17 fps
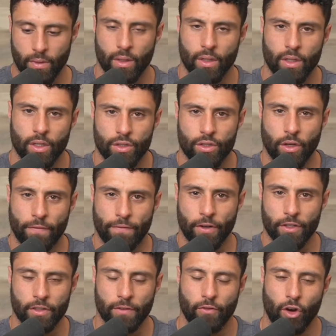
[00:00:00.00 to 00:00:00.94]
So
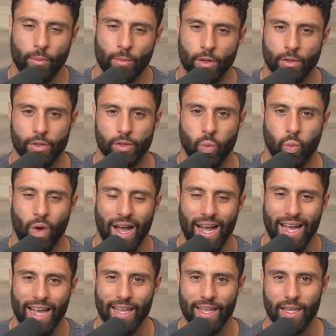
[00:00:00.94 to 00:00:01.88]
first and foremost,
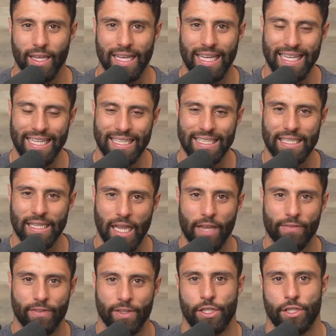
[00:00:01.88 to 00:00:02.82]
why is life
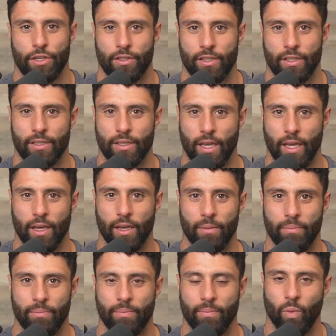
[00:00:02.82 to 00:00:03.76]
insurance a
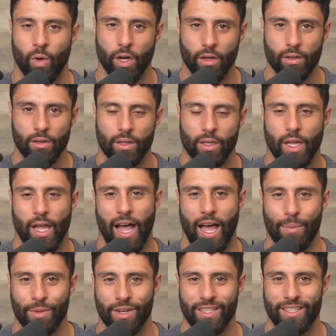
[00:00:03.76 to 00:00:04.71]
scam? Well,
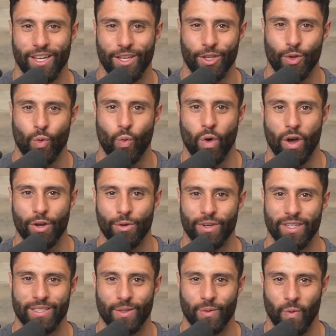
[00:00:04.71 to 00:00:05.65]
I'm going to tell you one
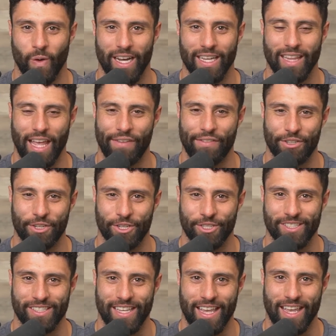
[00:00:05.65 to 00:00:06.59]
reason why life insurance
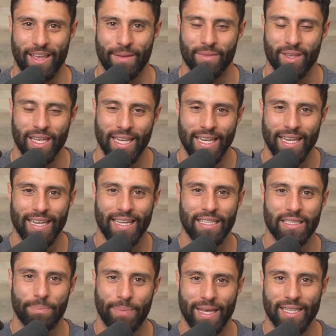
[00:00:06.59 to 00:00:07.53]
is a scam, and
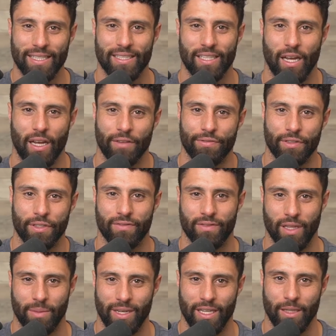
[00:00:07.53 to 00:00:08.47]
it's based off of
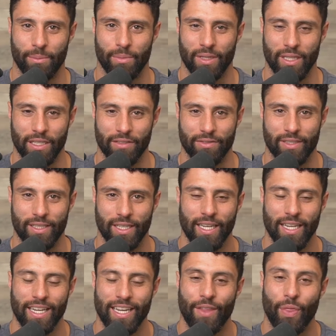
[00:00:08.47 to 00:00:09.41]
limiting beliefs.
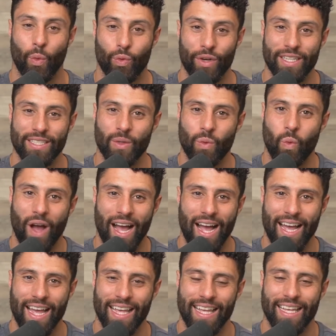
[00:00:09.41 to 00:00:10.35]
And the reason
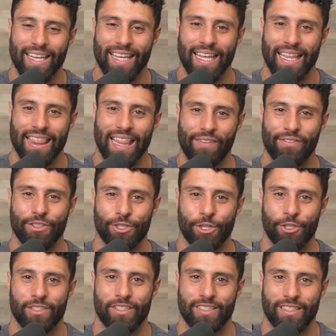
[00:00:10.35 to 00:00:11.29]
why life
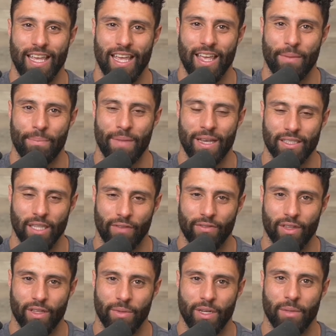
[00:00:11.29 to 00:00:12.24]
insurance is a scam based off of
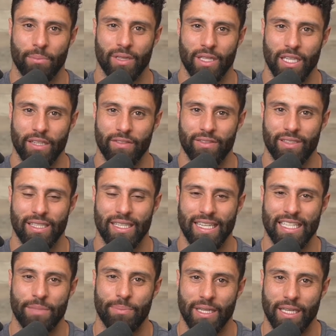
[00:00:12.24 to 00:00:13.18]
limiting beliefs
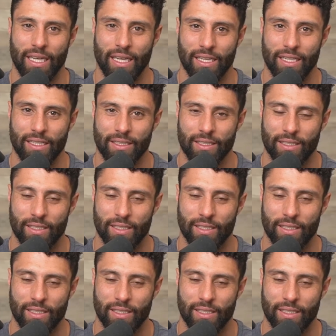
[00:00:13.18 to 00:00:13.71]
is because